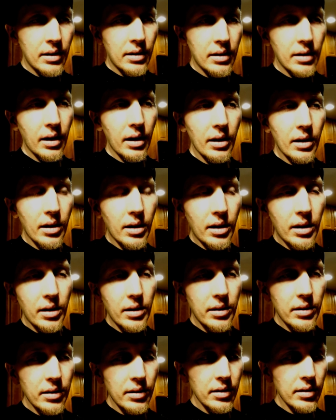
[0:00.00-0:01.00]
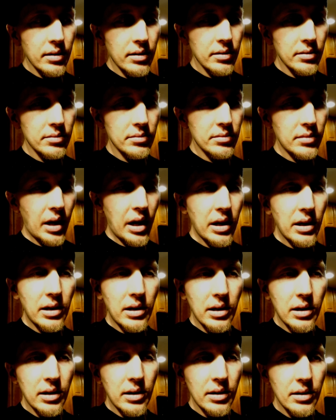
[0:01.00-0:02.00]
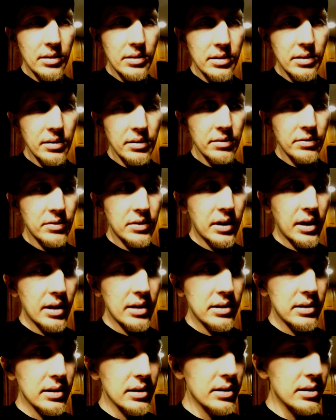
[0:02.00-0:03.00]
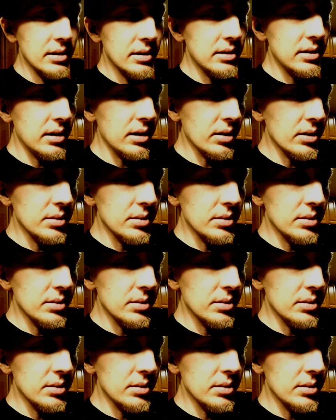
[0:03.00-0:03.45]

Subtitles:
I got 8 gigs of 1066